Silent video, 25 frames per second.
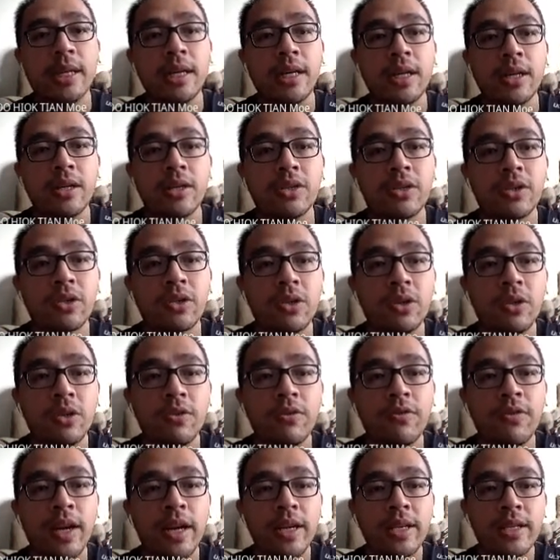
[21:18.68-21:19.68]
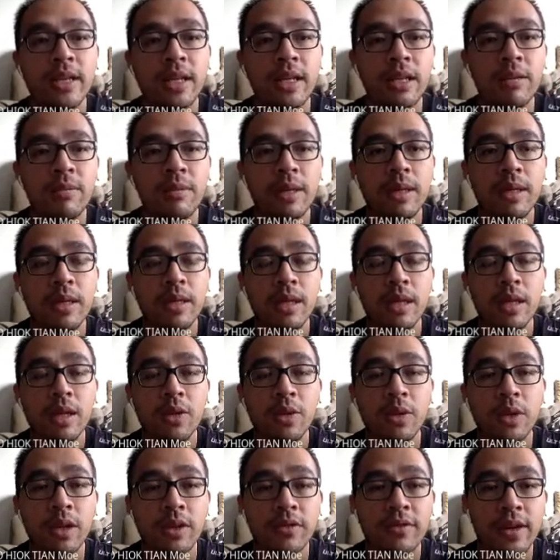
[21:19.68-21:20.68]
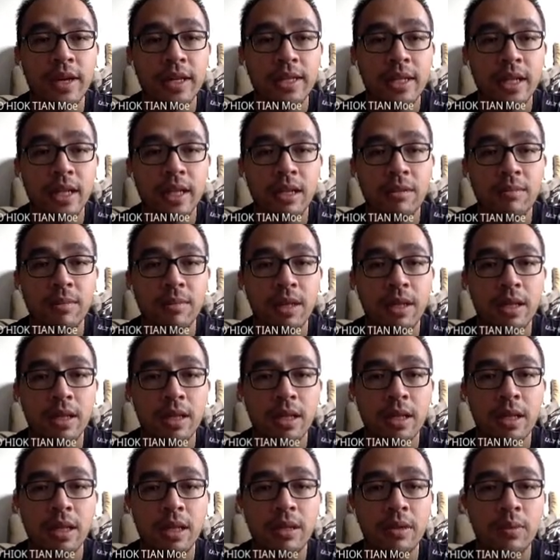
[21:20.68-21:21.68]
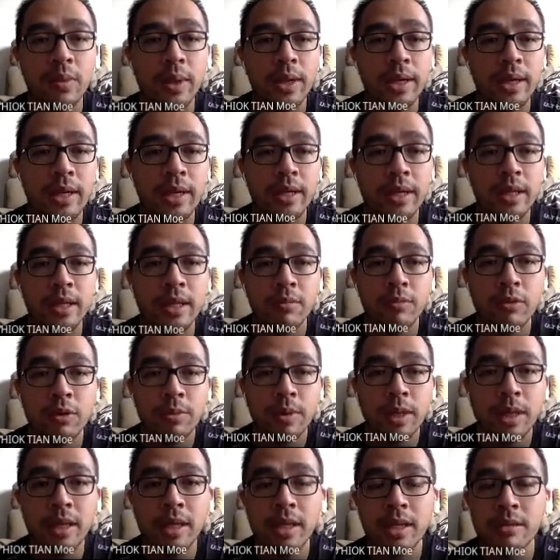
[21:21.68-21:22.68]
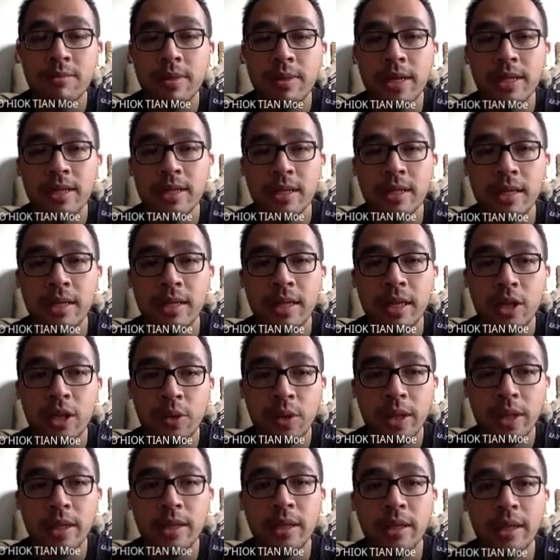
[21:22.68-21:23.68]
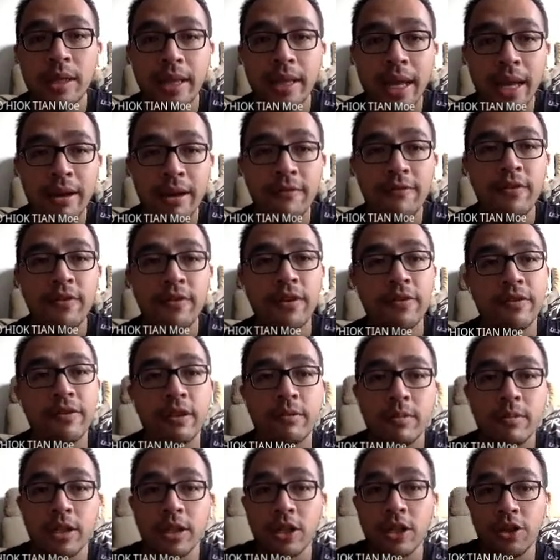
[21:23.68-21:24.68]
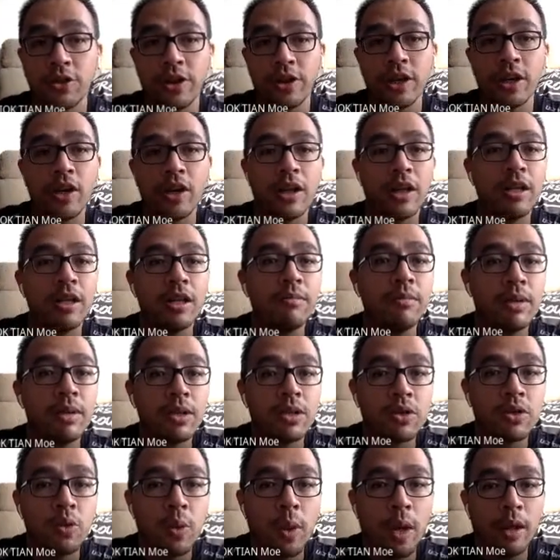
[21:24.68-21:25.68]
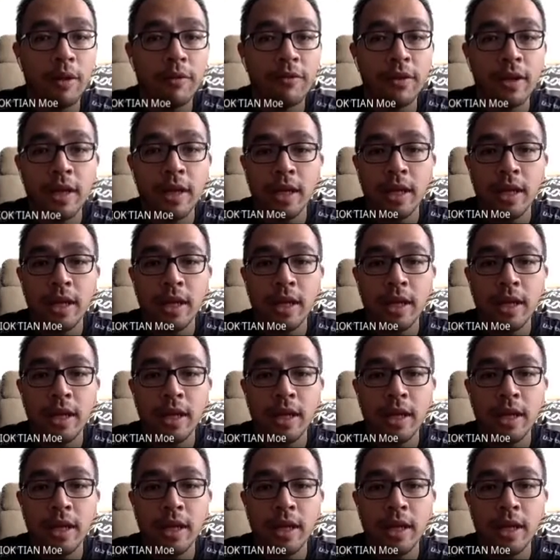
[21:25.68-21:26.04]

So 5 centimeter, 25 centimeter, when the thermometer is placed in the liquid, the length of the mercury column is 12.